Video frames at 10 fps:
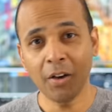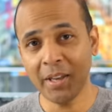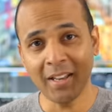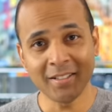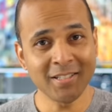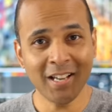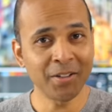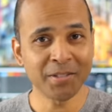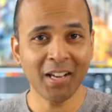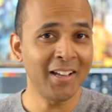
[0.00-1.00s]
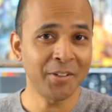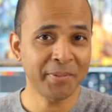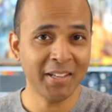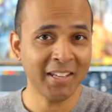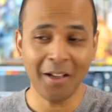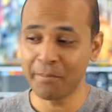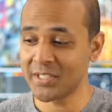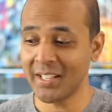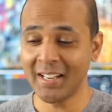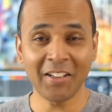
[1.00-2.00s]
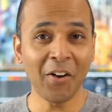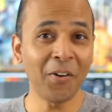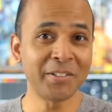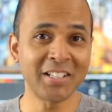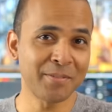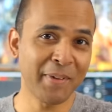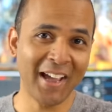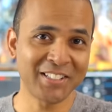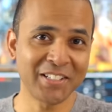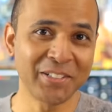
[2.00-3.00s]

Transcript: Okay, sounds, I don't think I'm sending all these back to